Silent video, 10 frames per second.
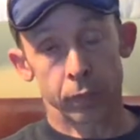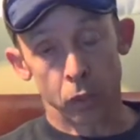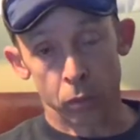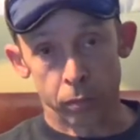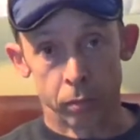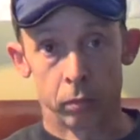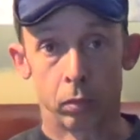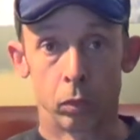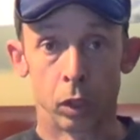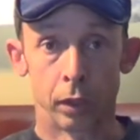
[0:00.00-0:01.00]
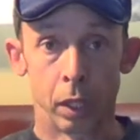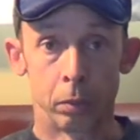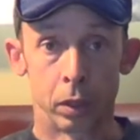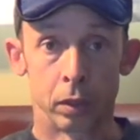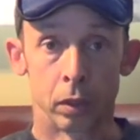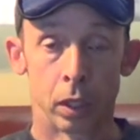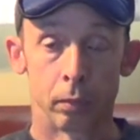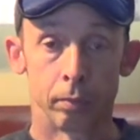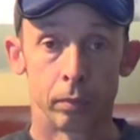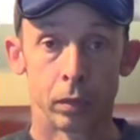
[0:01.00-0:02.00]
Her real name is
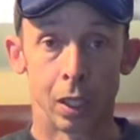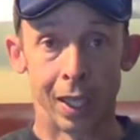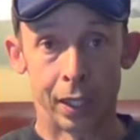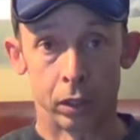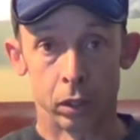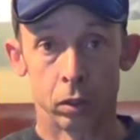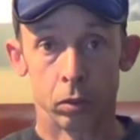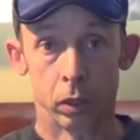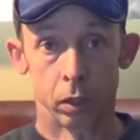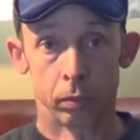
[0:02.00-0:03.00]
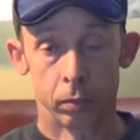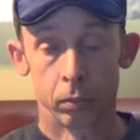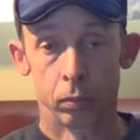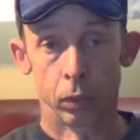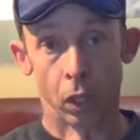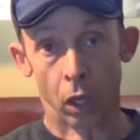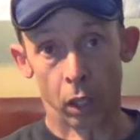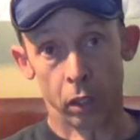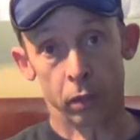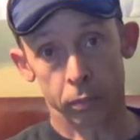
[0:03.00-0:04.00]
Alexis. We
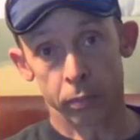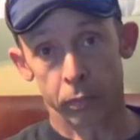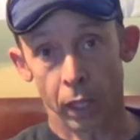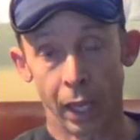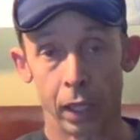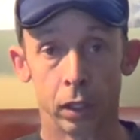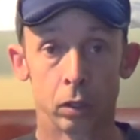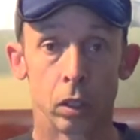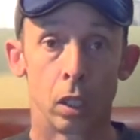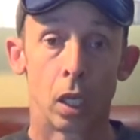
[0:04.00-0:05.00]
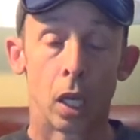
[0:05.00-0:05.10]
call her Alex.